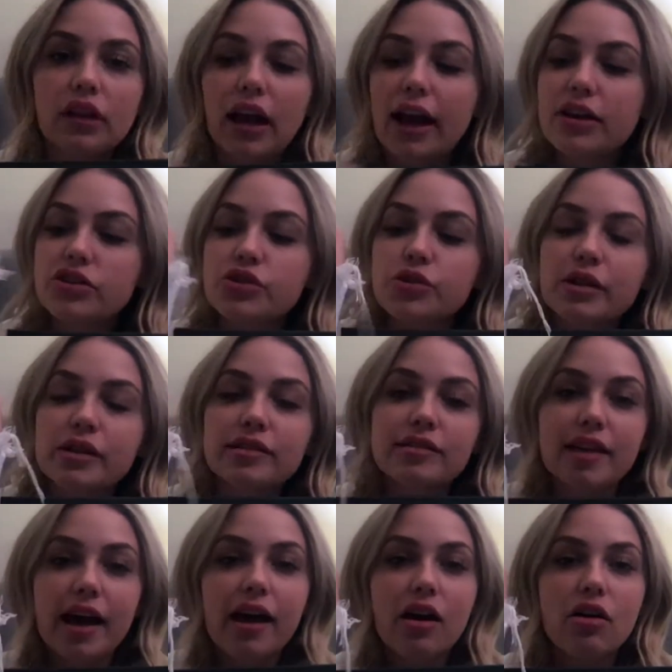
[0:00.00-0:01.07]
as you can
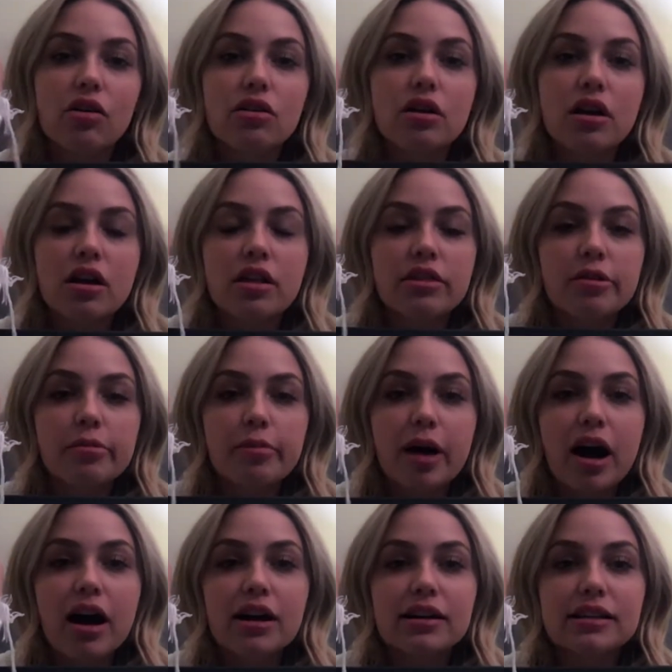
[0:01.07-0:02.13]
tell, the
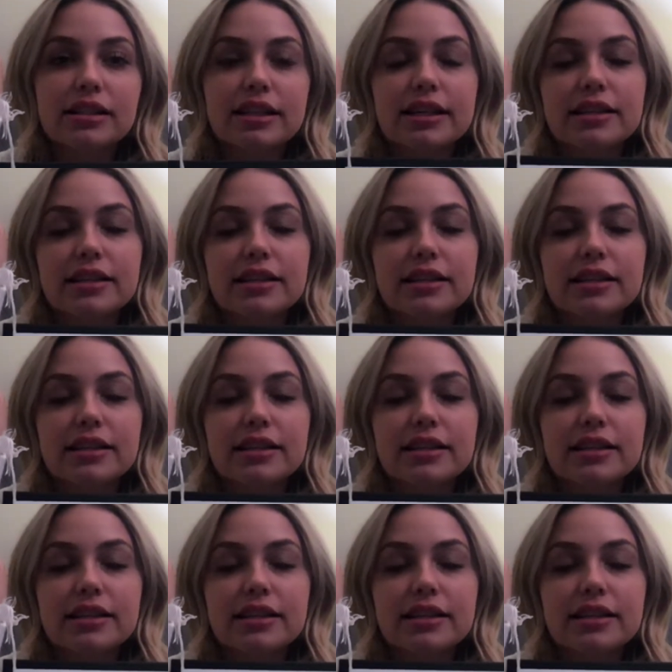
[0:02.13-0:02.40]
box